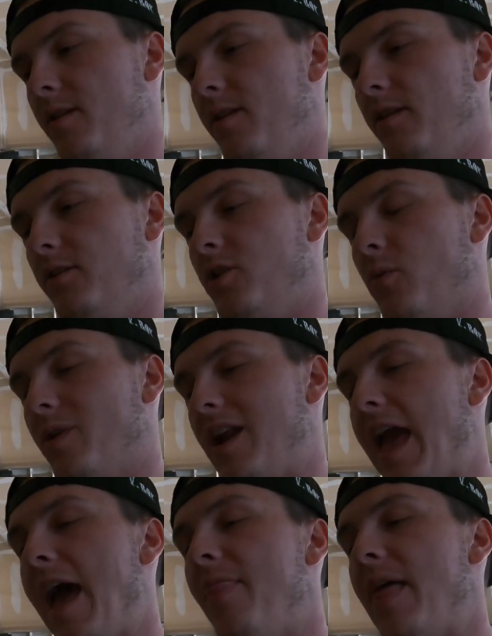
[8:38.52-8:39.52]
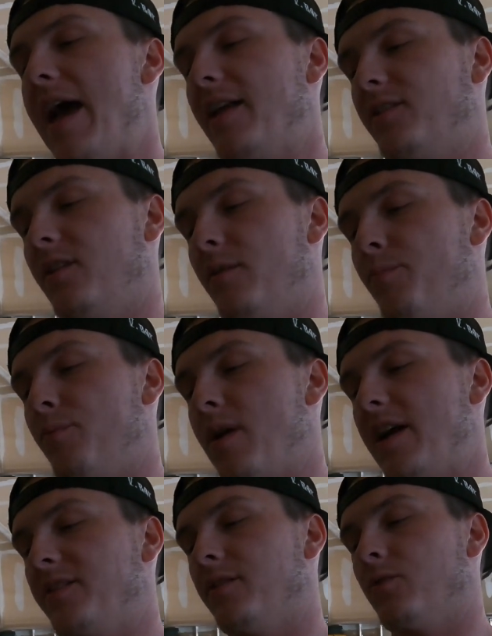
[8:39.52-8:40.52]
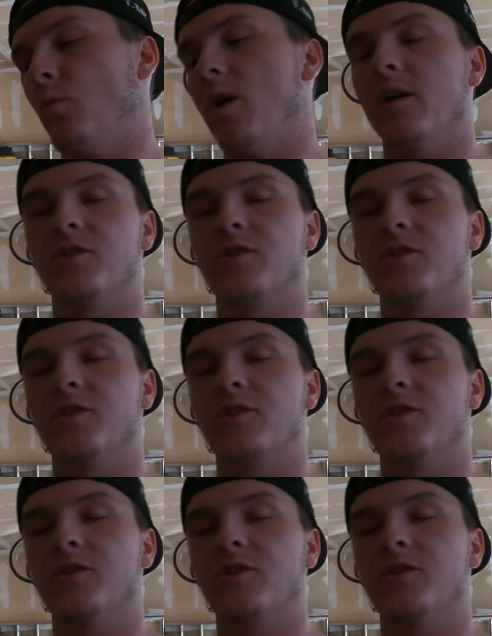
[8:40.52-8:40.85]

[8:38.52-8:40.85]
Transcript: So we're gonna add that to the price as well.